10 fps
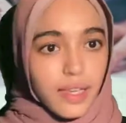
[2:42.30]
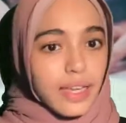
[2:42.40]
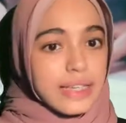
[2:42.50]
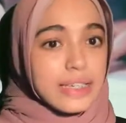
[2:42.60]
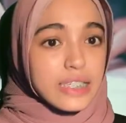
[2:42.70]

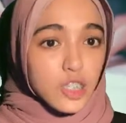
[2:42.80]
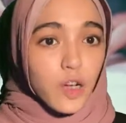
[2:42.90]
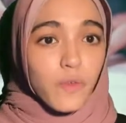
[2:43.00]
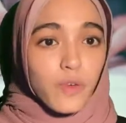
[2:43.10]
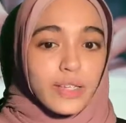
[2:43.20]
The
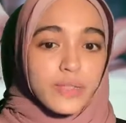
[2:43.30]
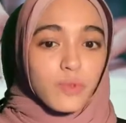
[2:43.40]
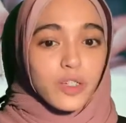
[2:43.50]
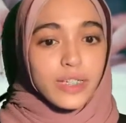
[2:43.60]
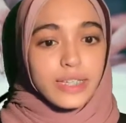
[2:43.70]
scope for these
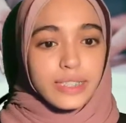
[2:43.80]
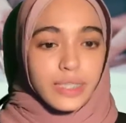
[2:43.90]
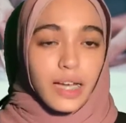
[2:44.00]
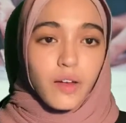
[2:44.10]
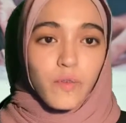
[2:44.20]
projects
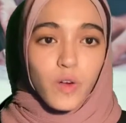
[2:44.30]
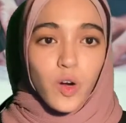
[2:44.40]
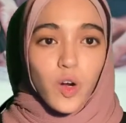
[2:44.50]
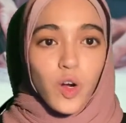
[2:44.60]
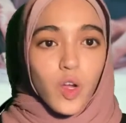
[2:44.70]
are
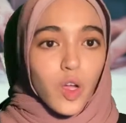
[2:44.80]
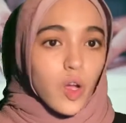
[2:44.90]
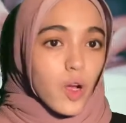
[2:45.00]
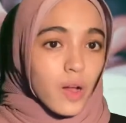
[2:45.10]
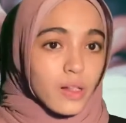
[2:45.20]
for
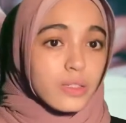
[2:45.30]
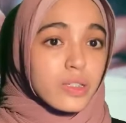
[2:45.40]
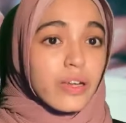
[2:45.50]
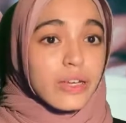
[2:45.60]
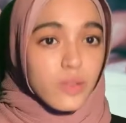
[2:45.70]
all
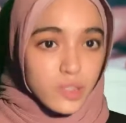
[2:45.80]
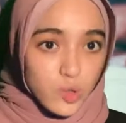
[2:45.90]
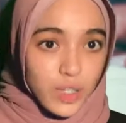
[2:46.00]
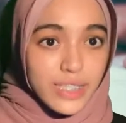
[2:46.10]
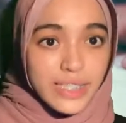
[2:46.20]
graduate
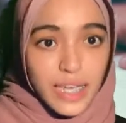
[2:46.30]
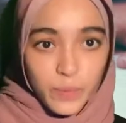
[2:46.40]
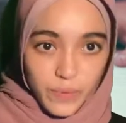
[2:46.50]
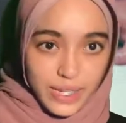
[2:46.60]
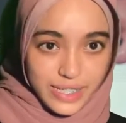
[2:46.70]
students
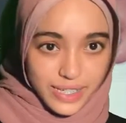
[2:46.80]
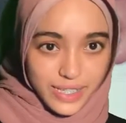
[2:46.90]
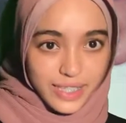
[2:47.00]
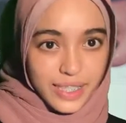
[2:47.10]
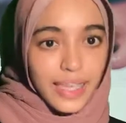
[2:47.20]
in Malaysia.
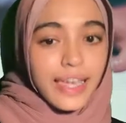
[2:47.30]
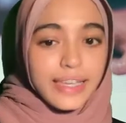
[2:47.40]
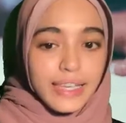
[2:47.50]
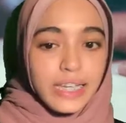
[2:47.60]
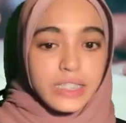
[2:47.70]

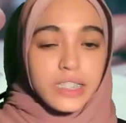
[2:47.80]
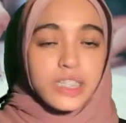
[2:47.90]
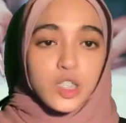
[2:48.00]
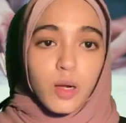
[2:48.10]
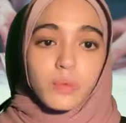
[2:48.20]
Next, the
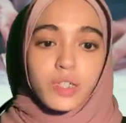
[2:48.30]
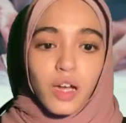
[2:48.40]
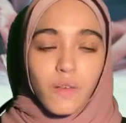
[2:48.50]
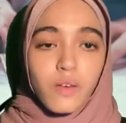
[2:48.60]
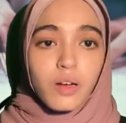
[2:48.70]
scopes
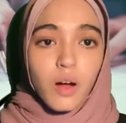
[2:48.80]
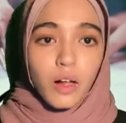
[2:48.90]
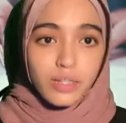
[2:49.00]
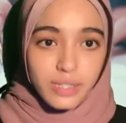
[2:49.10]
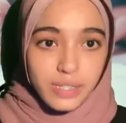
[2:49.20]
cover
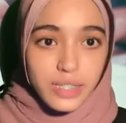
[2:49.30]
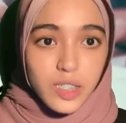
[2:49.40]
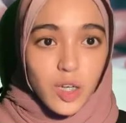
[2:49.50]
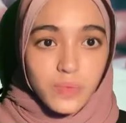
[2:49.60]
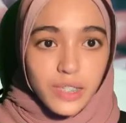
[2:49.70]
all 13
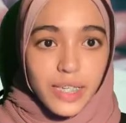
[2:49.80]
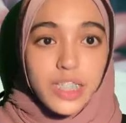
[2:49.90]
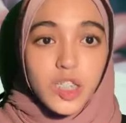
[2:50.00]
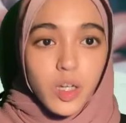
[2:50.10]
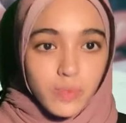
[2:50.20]
jobs
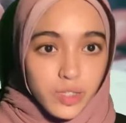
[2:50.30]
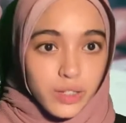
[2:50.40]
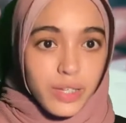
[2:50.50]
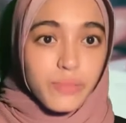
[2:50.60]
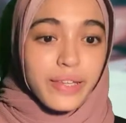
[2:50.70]
in
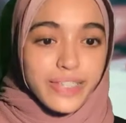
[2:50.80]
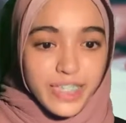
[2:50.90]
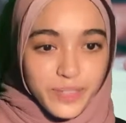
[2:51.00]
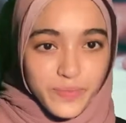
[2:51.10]
JobStreet Malaysia.